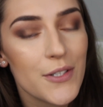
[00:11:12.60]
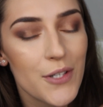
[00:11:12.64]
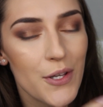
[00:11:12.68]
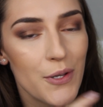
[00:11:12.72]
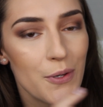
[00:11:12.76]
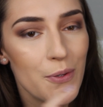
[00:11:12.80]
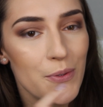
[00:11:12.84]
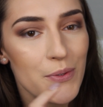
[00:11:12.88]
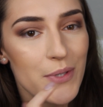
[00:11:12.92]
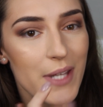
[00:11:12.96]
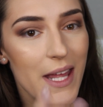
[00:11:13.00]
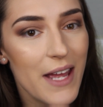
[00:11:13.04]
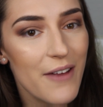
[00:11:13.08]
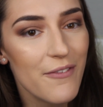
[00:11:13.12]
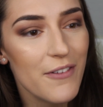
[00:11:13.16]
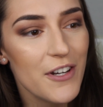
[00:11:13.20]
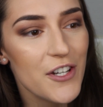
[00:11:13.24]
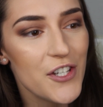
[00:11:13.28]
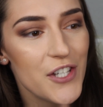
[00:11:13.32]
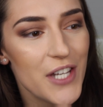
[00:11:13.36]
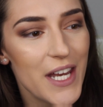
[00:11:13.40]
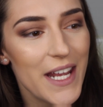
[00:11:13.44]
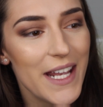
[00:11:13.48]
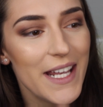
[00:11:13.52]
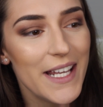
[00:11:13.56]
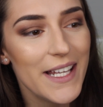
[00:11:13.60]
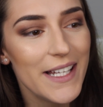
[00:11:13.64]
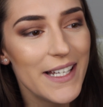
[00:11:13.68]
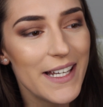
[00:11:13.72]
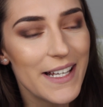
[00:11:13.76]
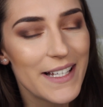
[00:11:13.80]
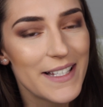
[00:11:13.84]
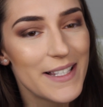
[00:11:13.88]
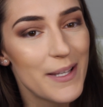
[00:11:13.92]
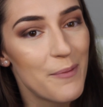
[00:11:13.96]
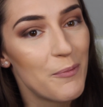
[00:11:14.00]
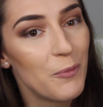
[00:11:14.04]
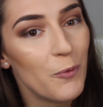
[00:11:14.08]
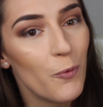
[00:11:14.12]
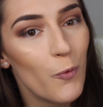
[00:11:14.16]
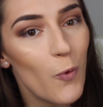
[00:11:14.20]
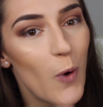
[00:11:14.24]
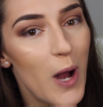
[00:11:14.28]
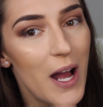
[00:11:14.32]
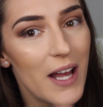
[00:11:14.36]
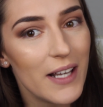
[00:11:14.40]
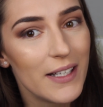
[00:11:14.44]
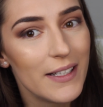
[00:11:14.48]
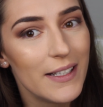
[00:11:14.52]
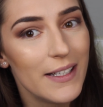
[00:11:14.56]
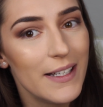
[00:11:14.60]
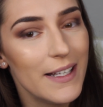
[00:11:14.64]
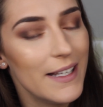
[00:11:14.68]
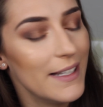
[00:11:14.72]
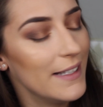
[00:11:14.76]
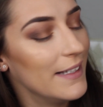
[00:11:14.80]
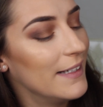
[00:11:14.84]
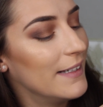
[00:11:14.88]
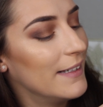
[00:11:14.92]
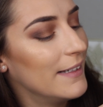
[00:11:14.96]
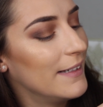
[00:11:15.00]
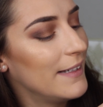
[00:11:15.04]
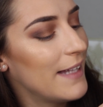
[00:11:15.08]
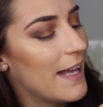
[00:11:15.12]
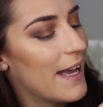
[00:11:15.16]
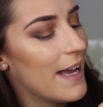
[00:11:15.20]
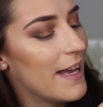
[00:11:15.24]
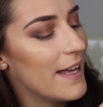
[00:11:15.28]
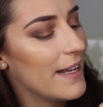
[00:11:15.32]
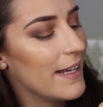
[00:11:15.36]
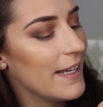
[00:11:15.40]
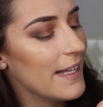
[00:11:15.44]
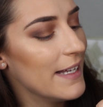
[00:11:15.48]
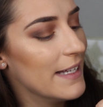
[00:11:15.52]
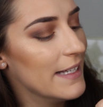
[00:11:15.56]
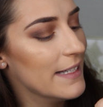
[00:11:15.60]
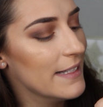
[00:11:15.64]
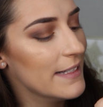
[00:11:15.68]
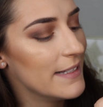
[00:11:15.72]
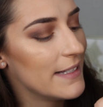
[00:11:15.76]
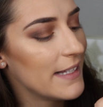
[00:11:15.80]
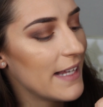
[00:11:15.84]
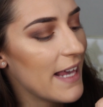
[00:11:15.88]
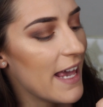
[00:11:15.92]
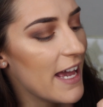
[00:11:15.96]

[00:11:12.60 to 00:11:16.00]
So I used every shade except one, and that is